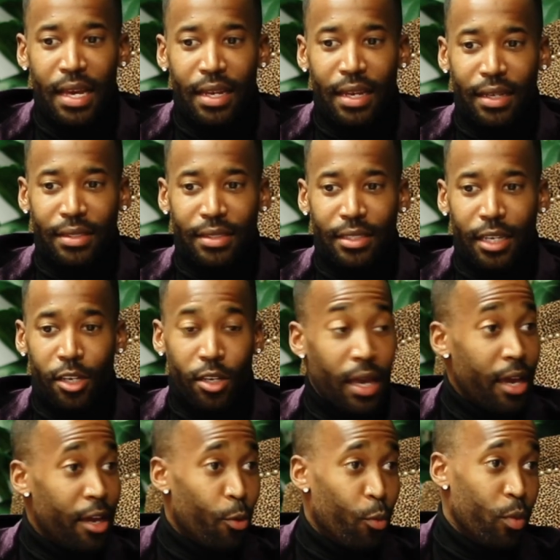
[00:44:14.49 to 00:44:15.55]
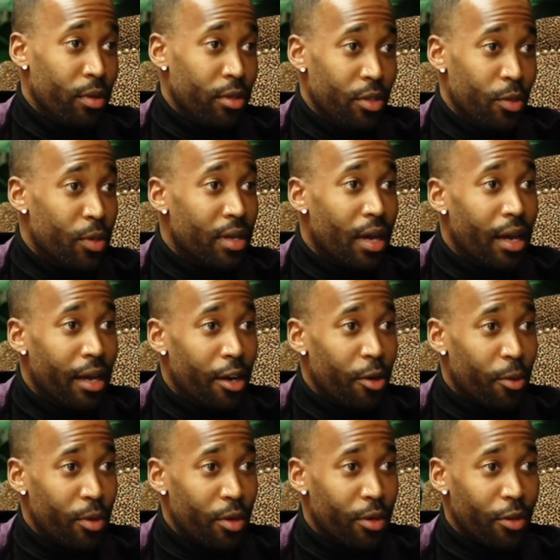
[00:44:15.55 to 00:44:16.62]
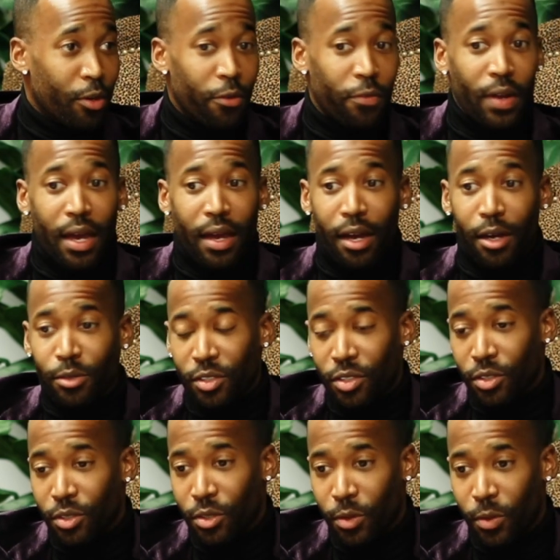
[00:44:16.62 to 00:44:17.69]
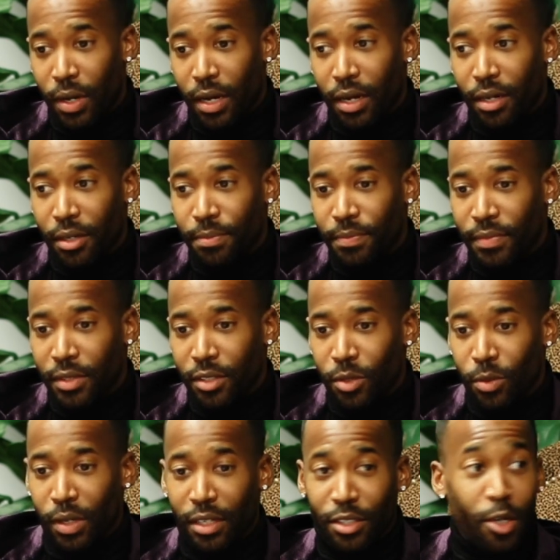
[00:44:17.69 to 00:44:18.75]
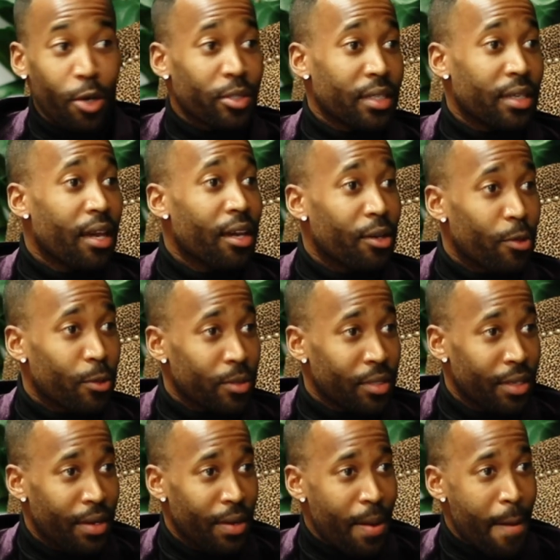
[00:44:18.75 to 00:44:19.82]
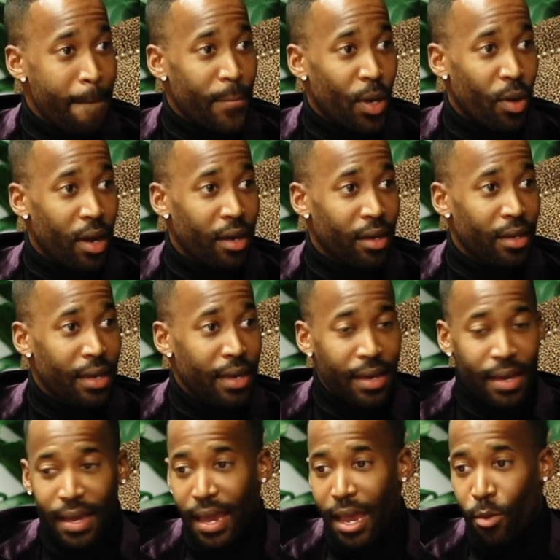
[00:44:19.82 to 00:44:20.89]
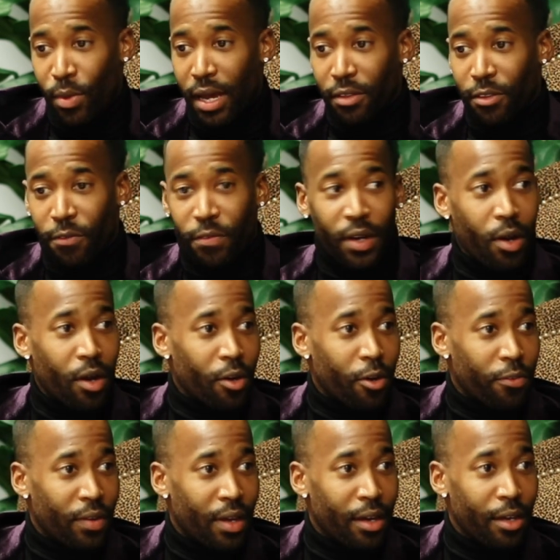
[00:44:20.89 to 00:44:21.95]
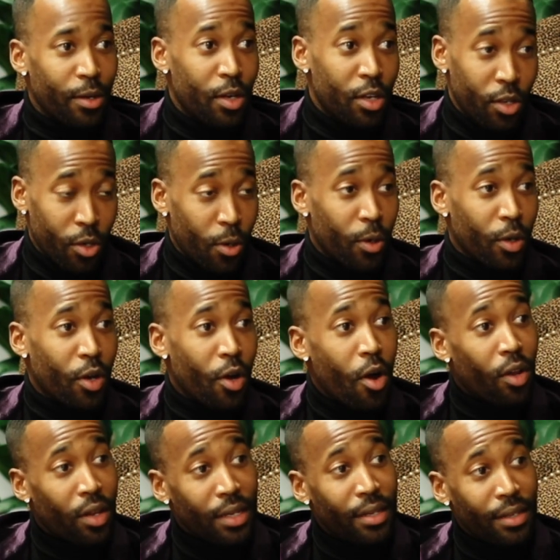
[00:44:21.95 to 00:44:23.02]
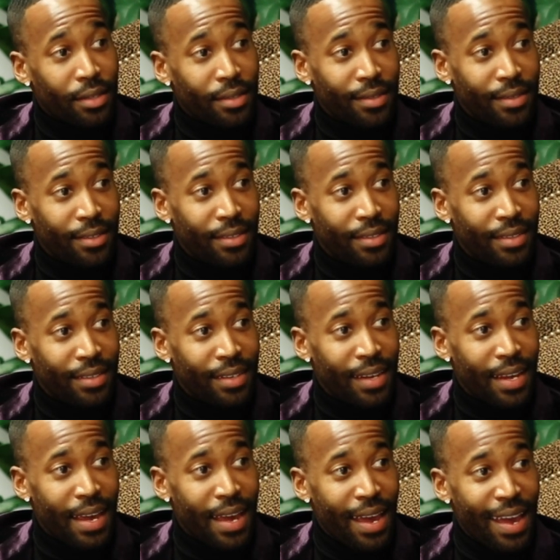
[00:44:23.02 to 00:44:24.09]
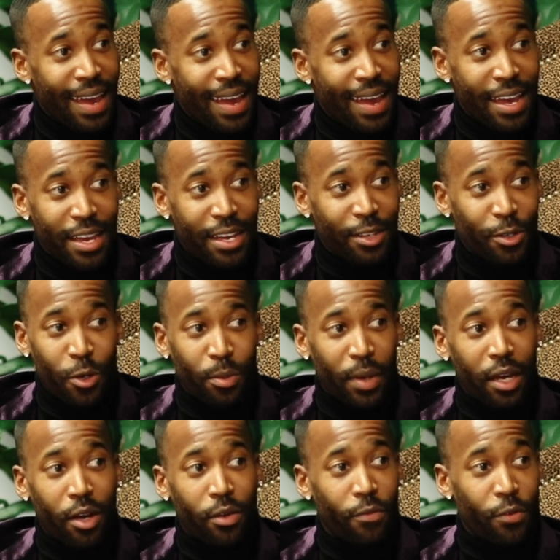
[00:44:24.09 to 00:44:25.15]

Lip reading: Let's just say, hey, you and I, Eric, we're going to go fly out to Turks and Caicos, right? And we have to figure out our flight. You're going to call in, and you're going to like,